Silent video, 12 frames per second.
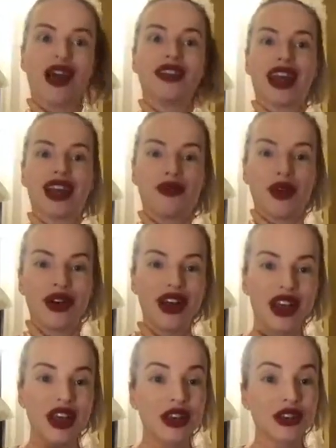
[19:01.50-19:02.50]
animal.
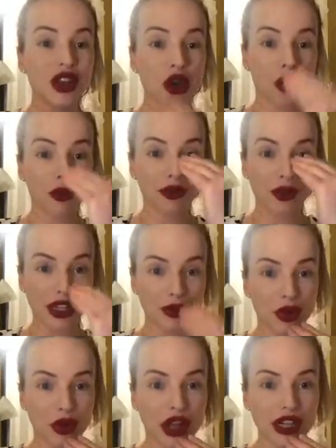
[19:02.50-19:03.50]
So let's
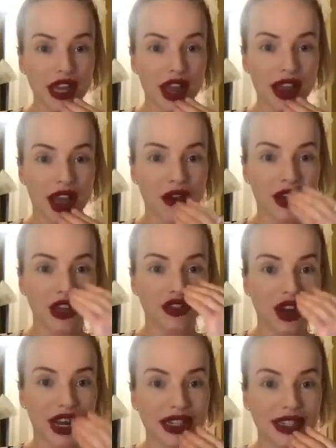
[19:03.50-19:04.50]
pull our tongue out and
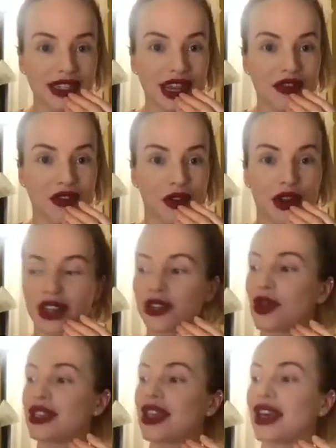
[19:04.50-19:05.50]
train it to stay forward as
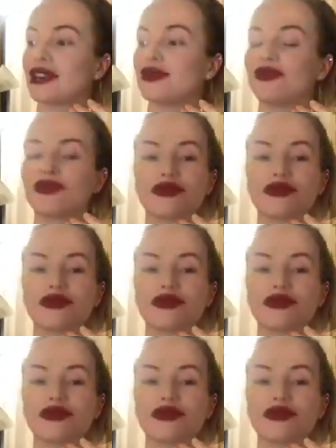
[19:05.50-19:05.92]
we sing.